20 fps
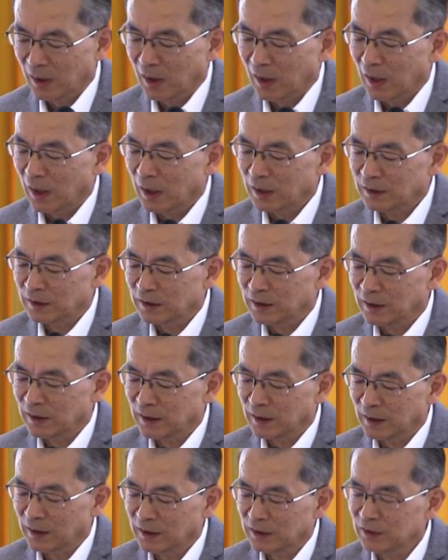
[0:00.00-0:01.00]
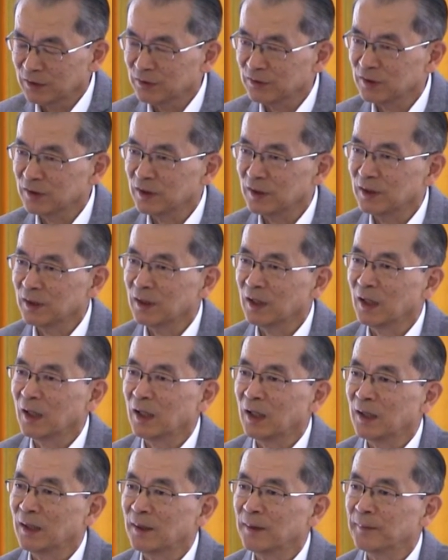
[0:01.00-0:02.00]
And in
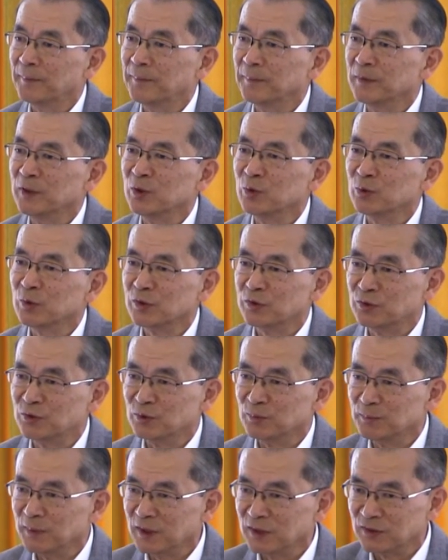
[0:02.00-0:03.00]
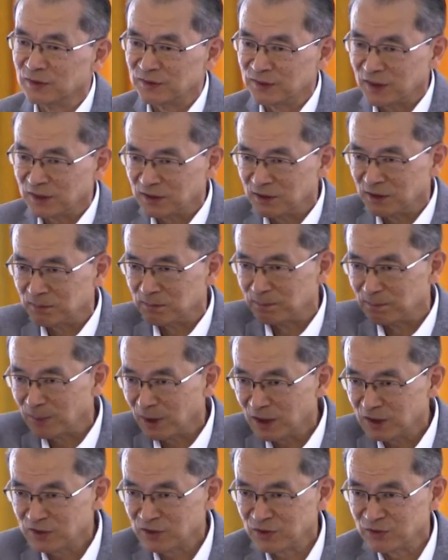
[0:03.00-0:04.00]
order to make such a
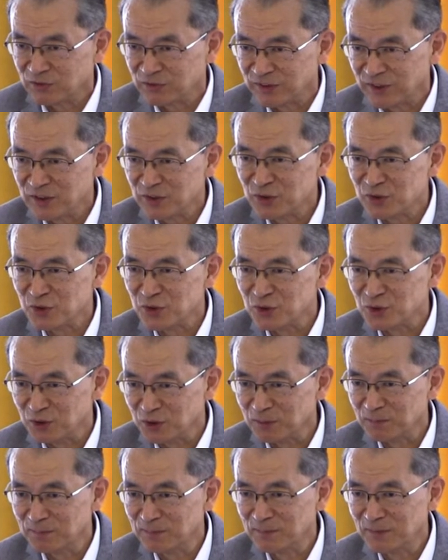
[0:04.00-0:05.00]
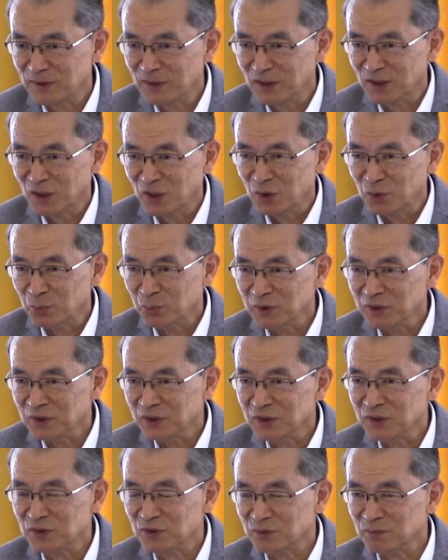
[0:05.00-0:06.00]
vertical relationship, we
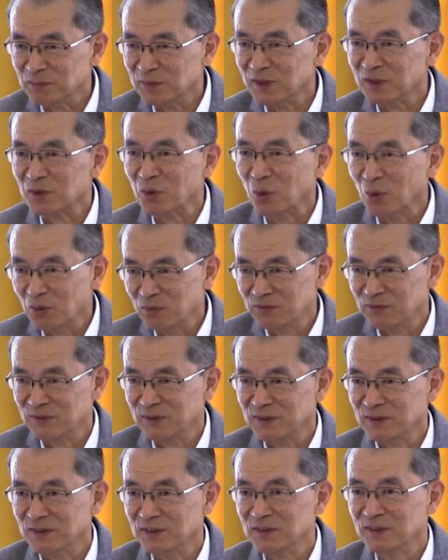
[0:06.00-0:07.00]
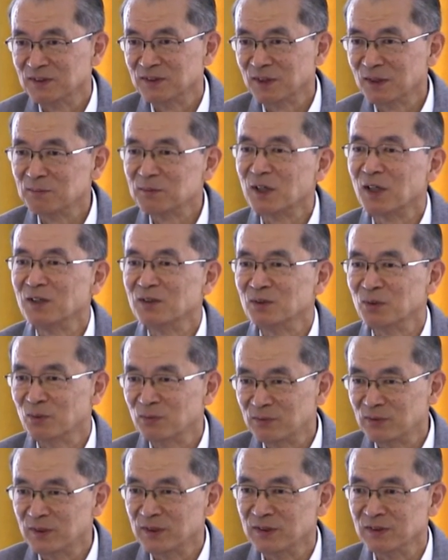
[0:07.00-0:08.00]
need to make offering. Some kind of
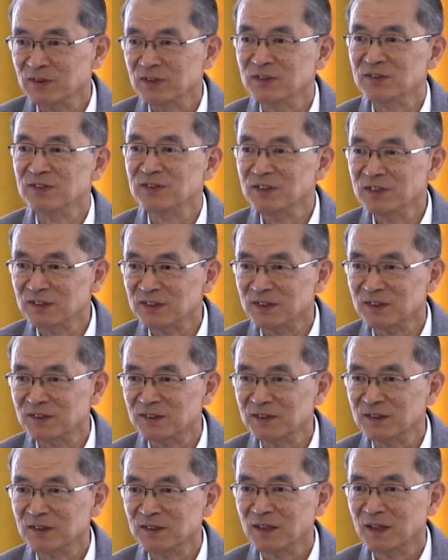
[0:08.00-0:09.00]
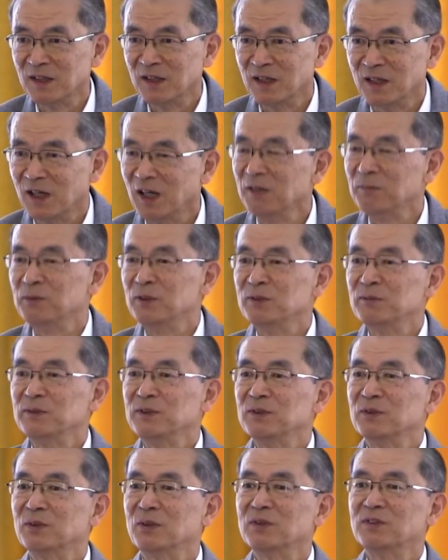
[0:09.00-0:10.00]
offering is needed. I believe
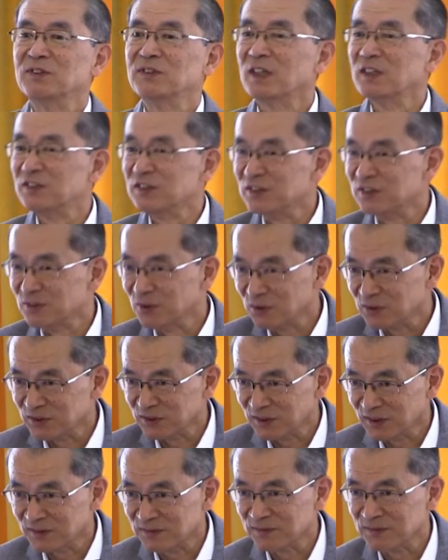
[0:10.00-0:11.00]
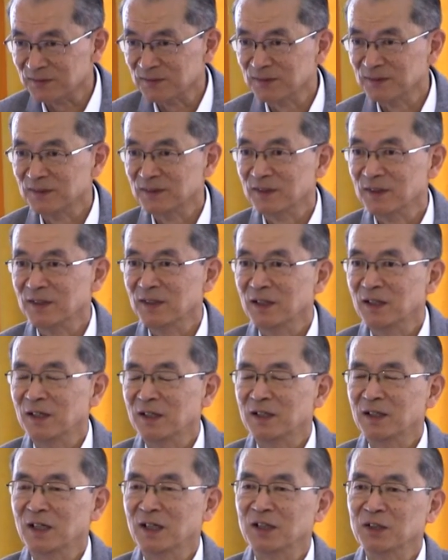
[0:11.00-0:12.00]
in God. That is not enough.
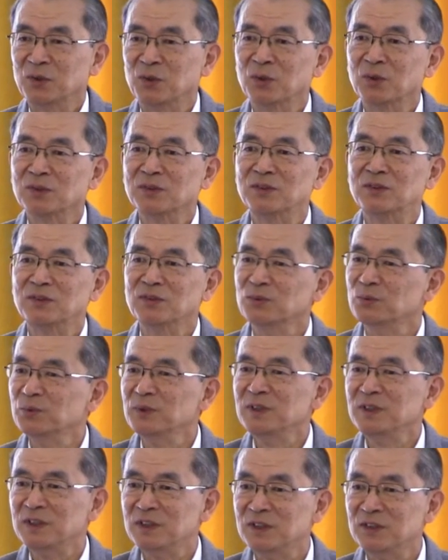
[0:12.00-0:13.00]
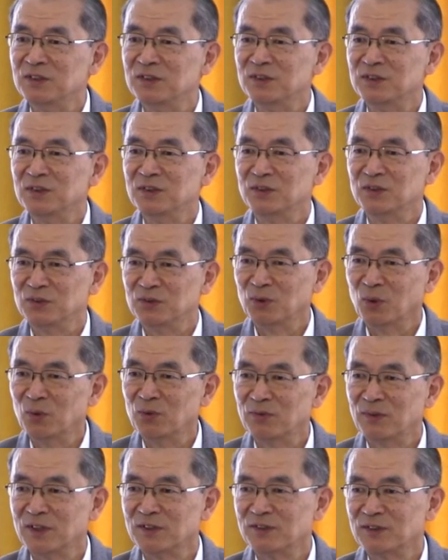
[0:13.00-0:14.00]
We need to
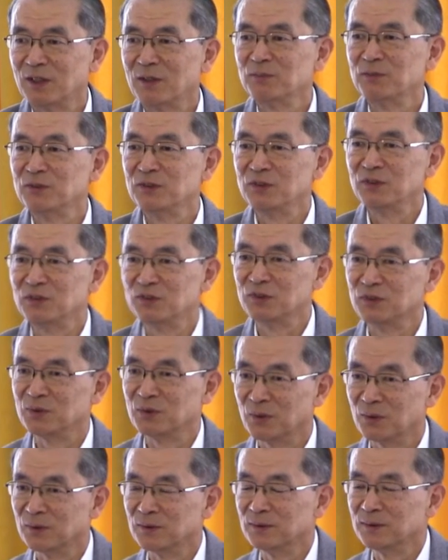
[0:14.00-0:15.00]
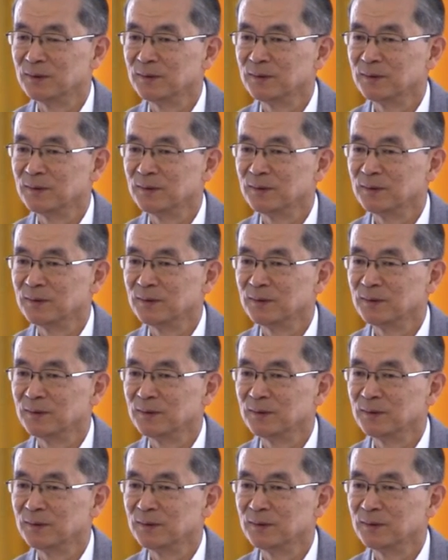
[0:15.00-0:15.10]
offer something to God.